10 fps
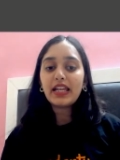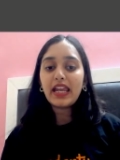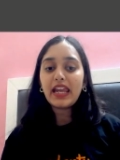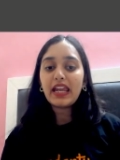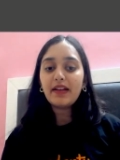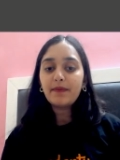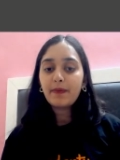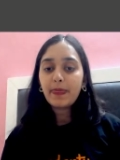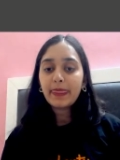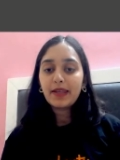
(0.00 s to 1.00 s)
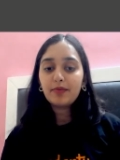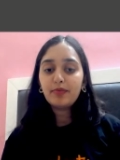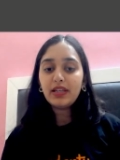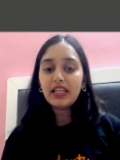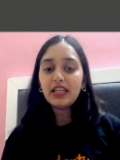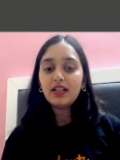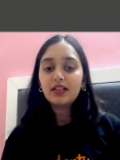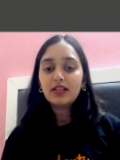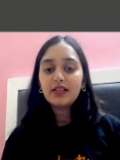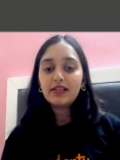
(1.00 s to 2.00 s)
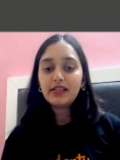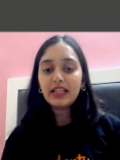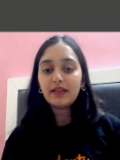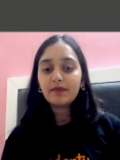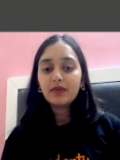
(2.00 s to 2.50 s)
A, B, C.